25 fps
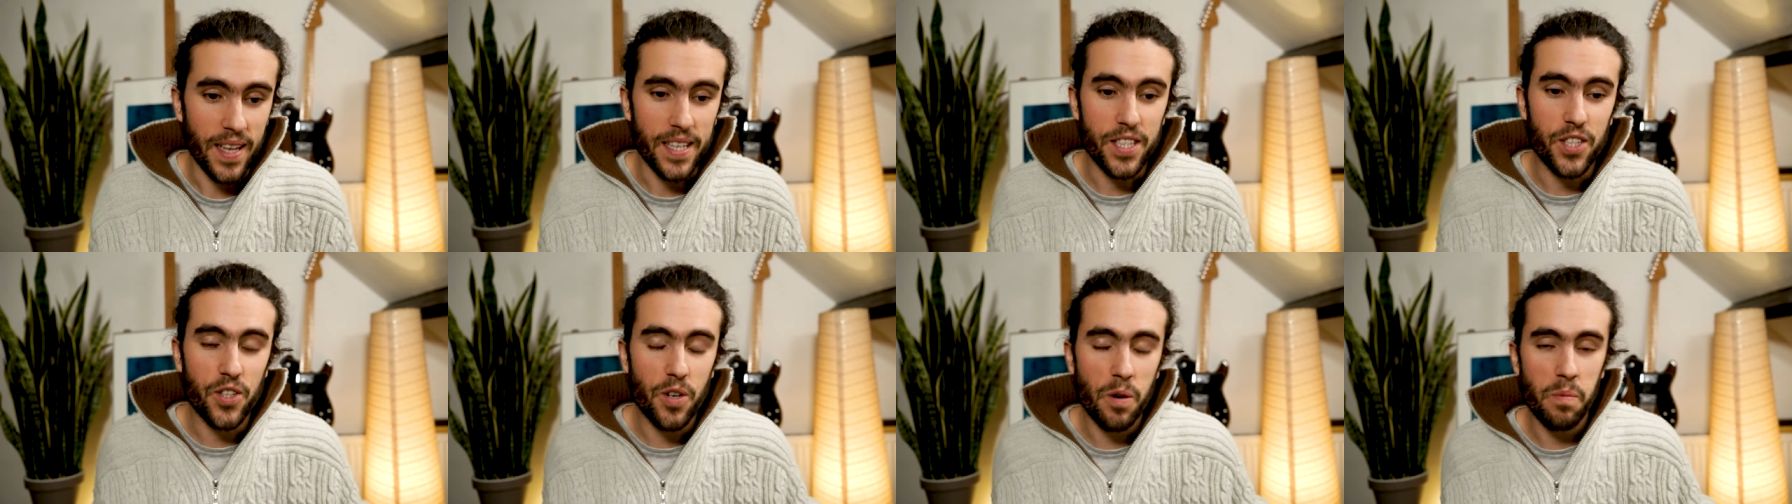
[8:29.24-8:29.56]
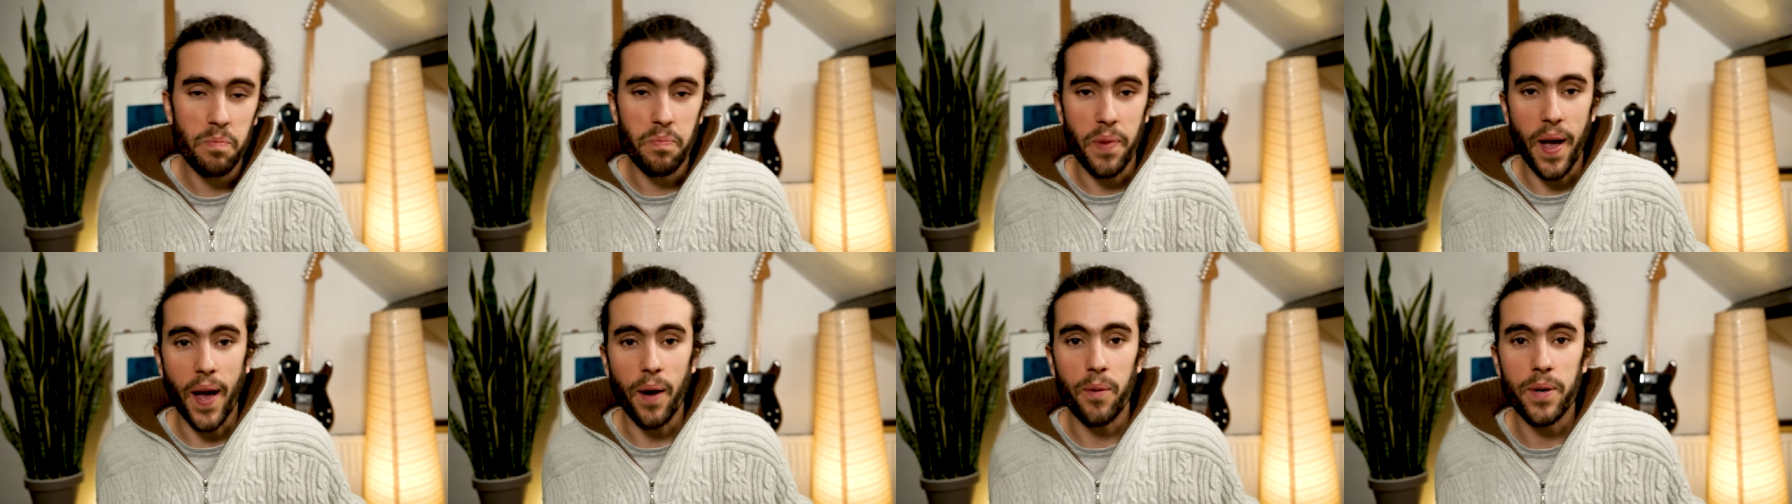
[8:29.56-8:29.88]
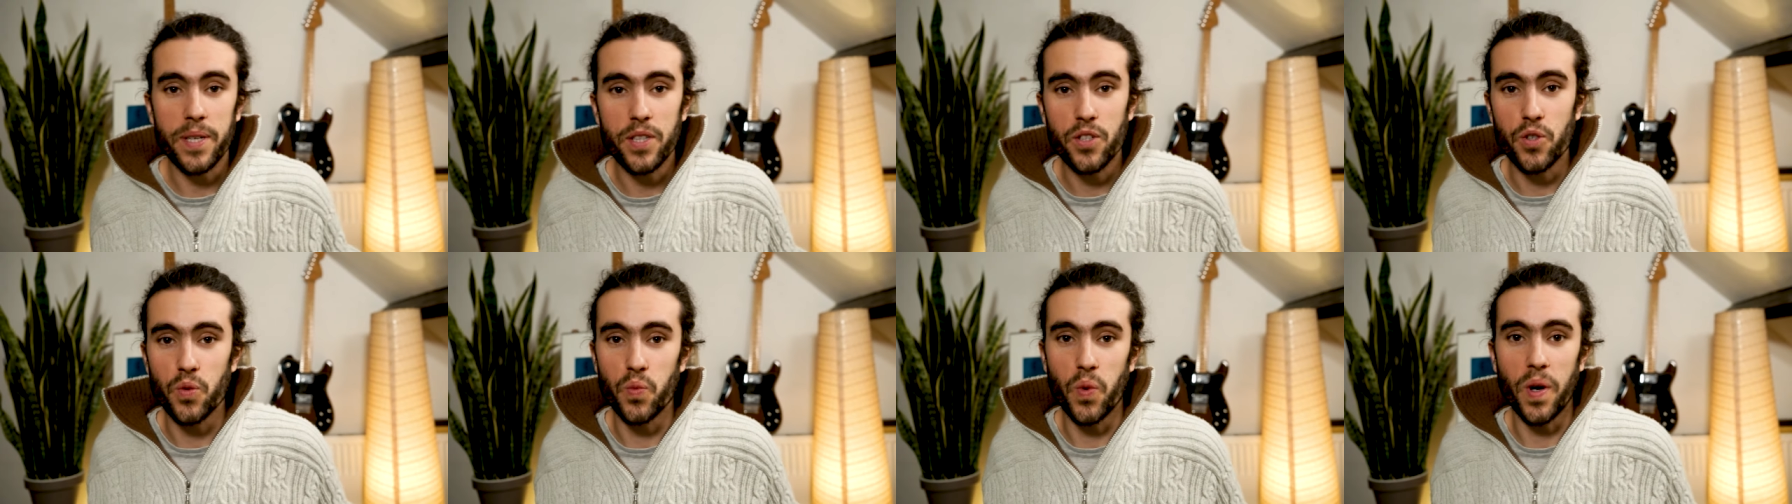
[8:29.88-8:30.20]
let's compare
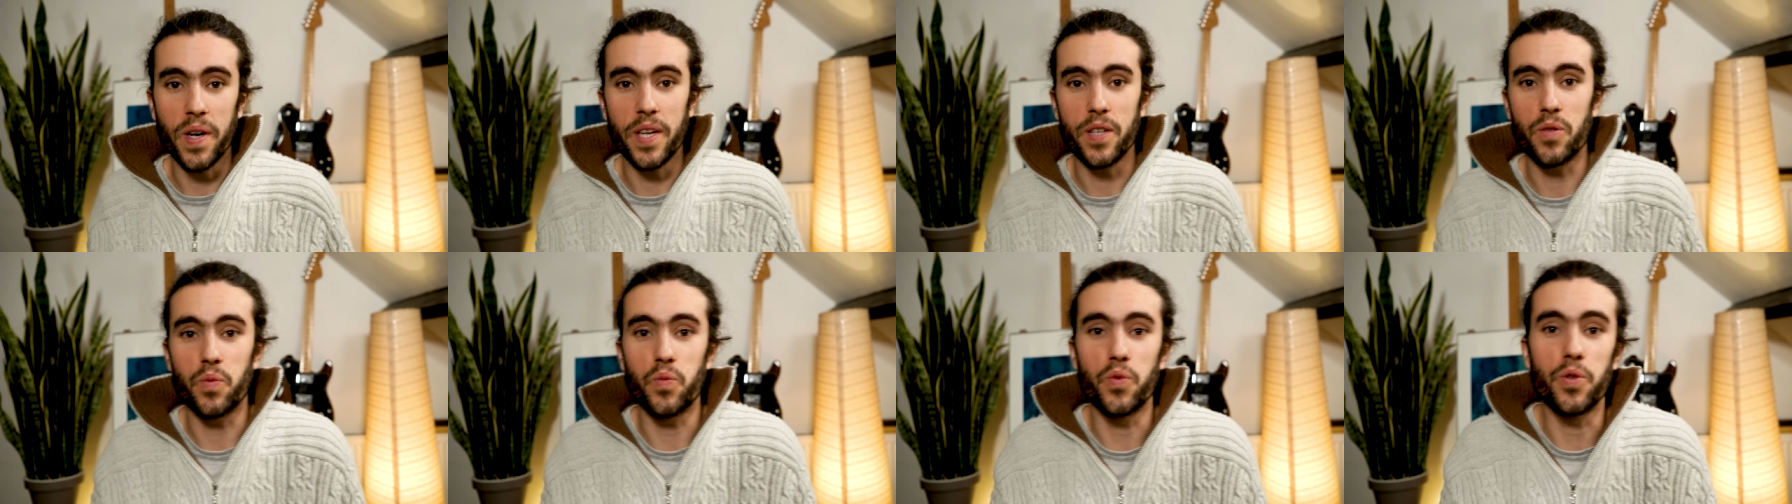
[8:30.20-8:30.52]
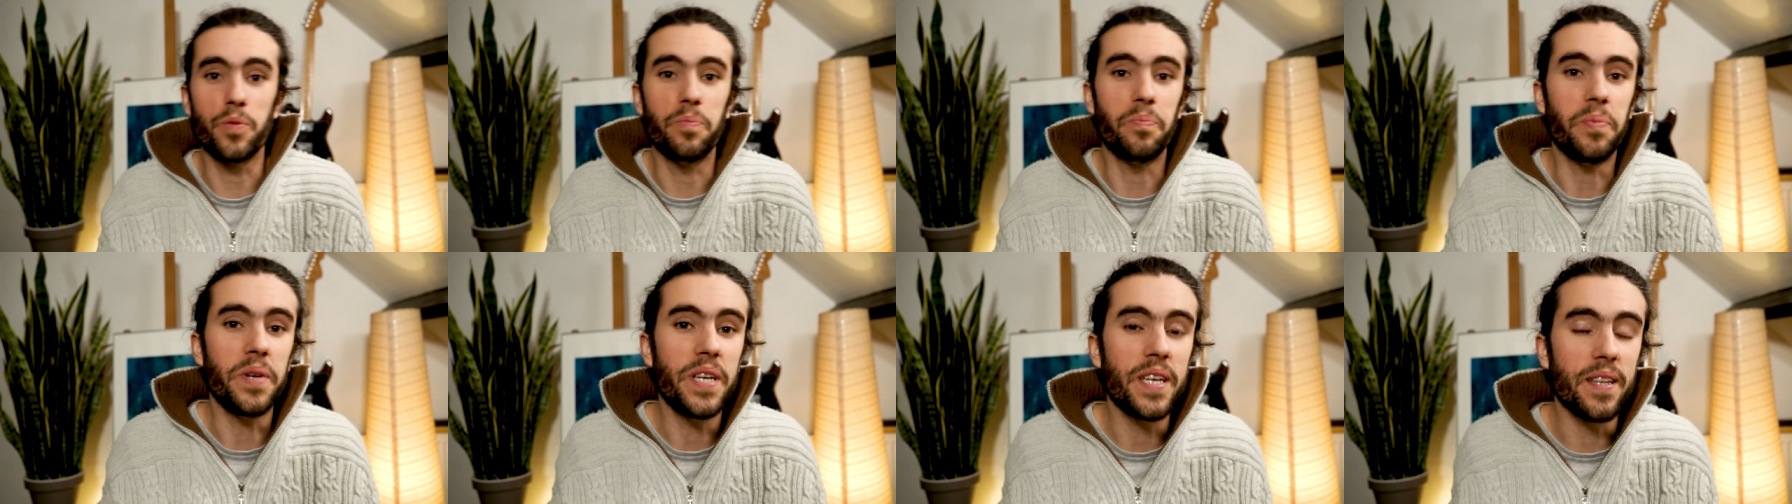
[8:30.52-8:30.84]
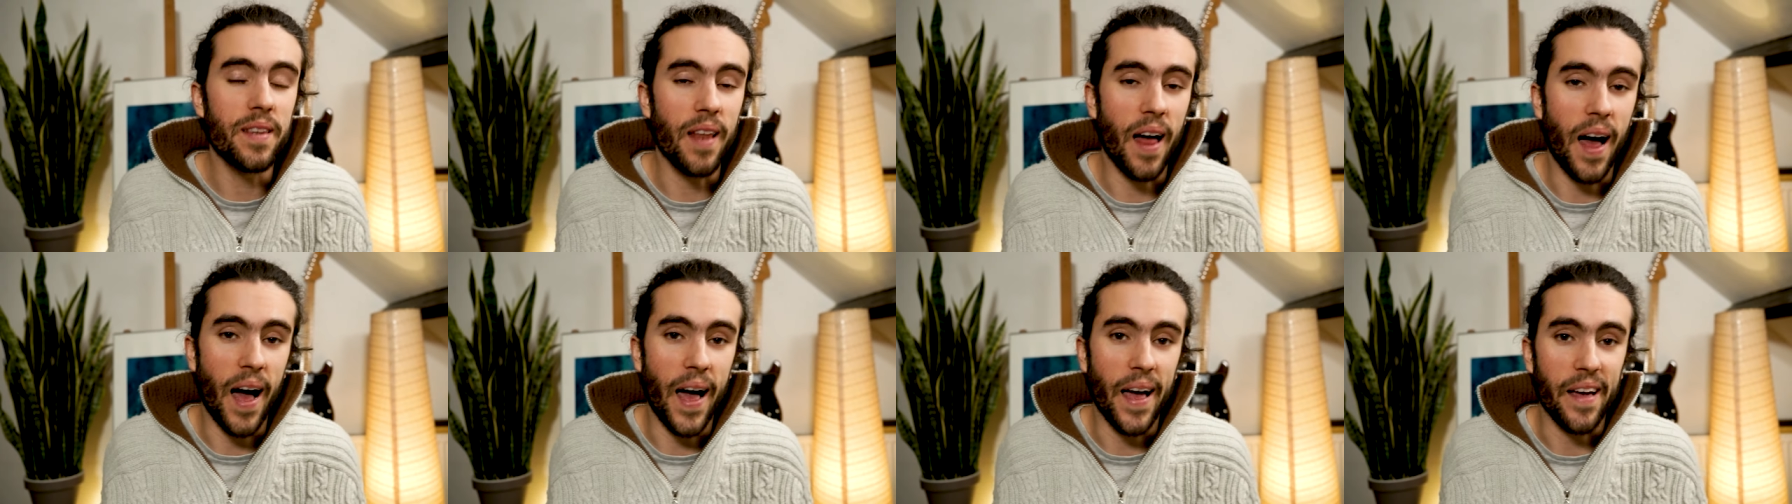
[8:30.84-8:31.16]
it to what it would be
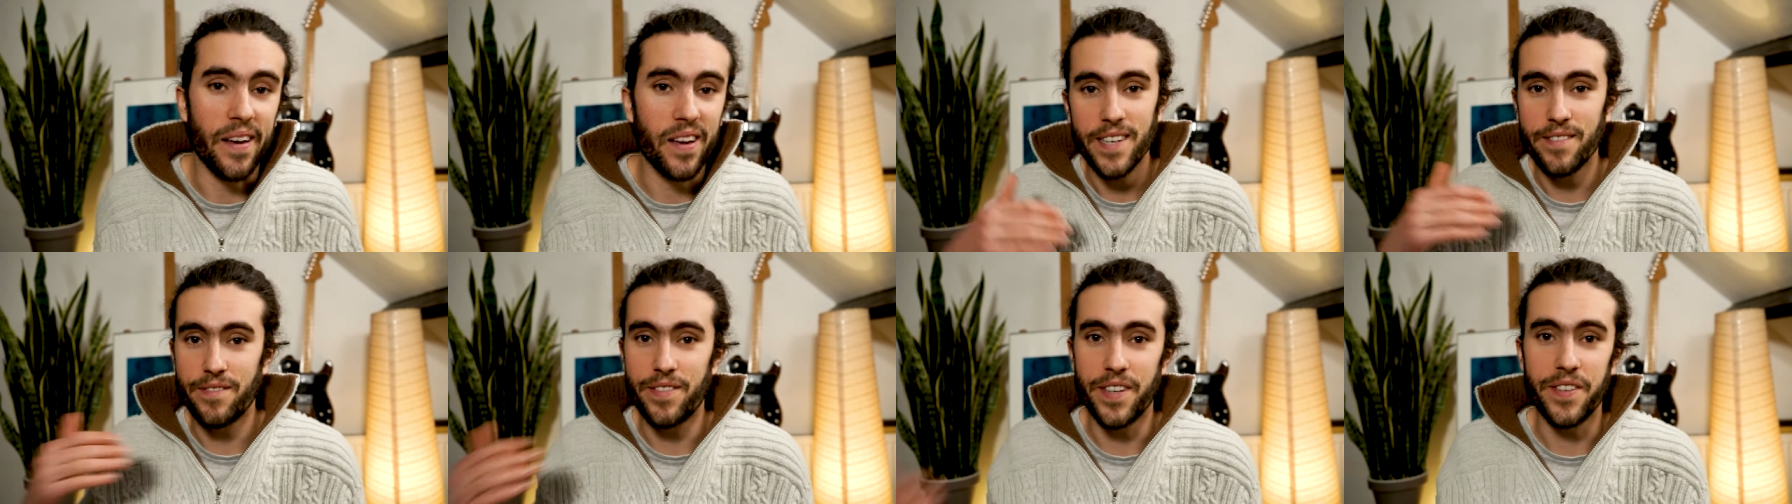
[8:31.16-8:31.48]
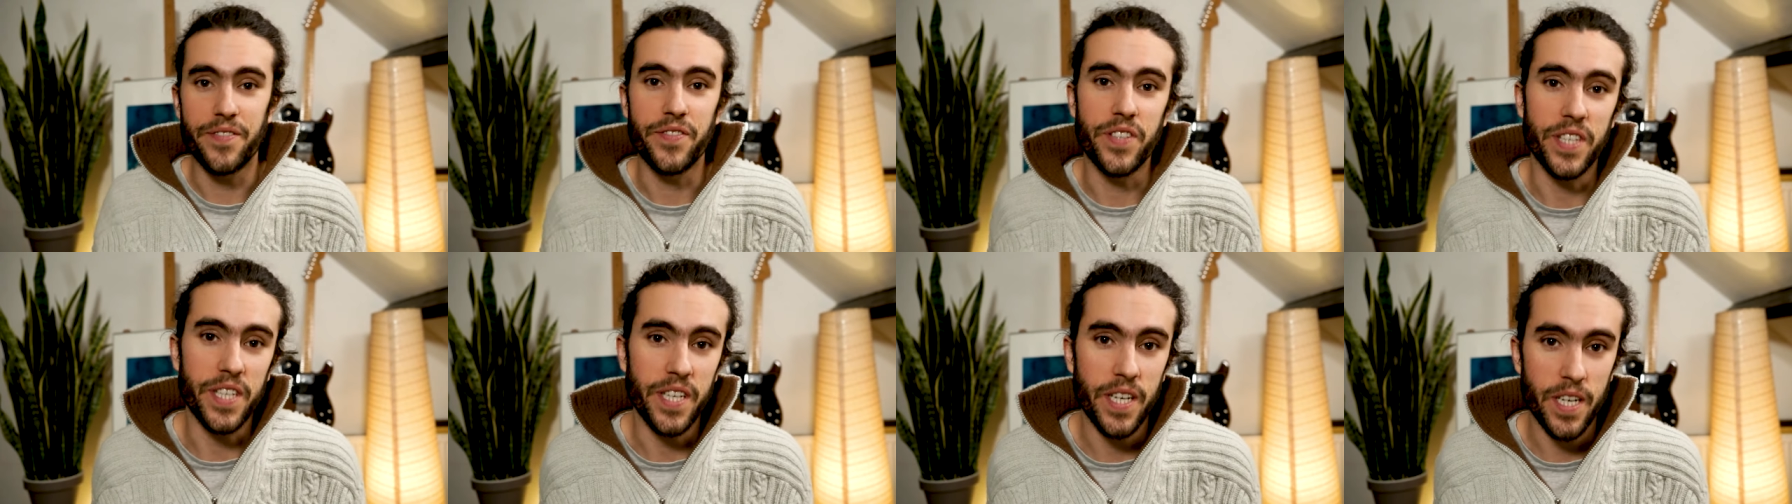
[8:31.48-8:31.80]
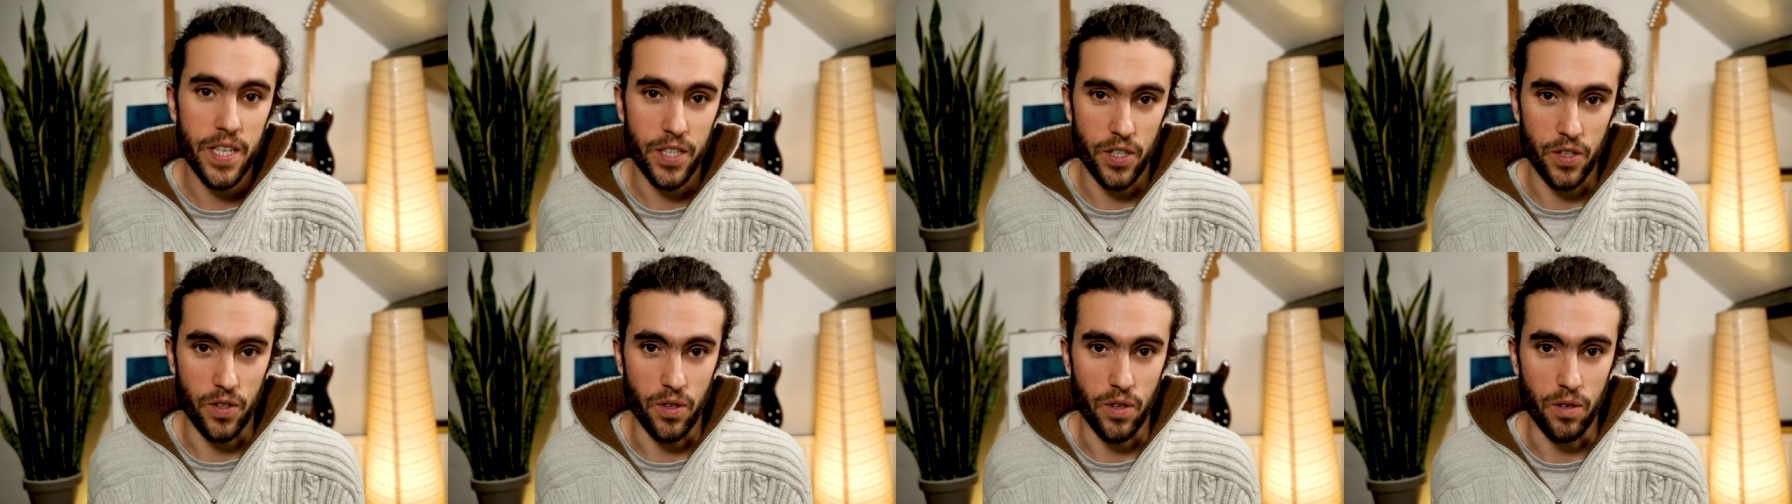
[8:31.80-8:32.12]
like 50
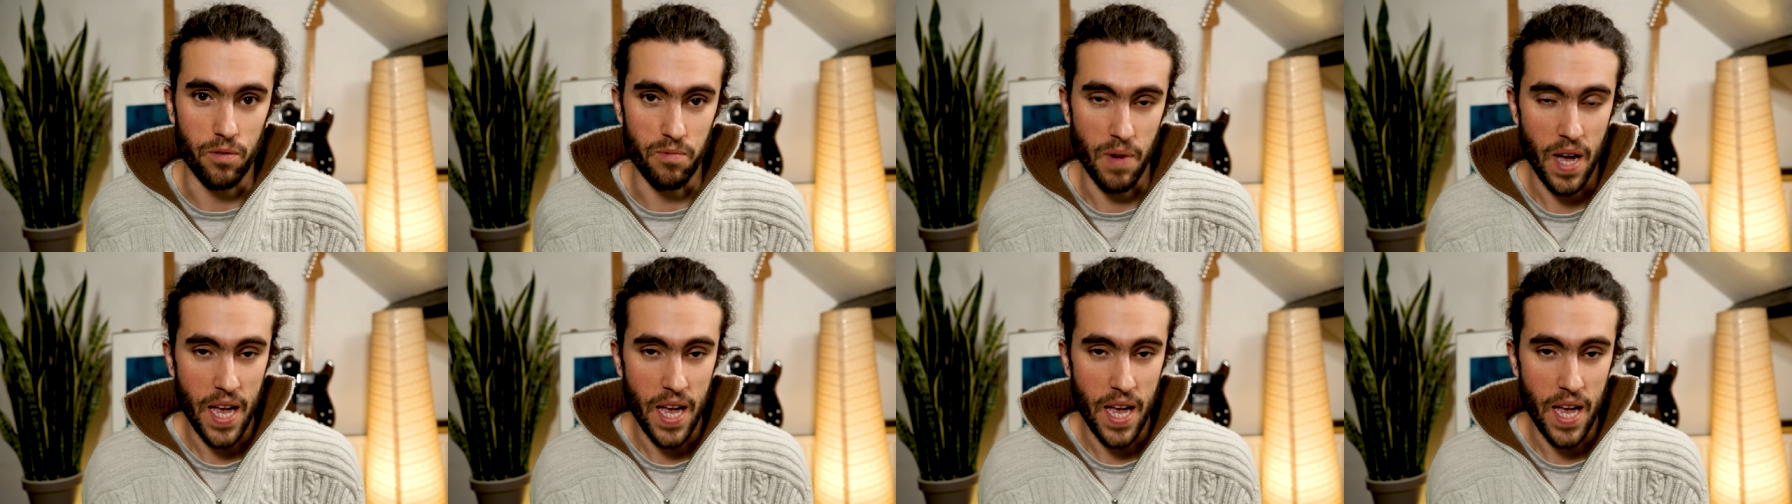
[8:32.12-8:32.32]
years ago.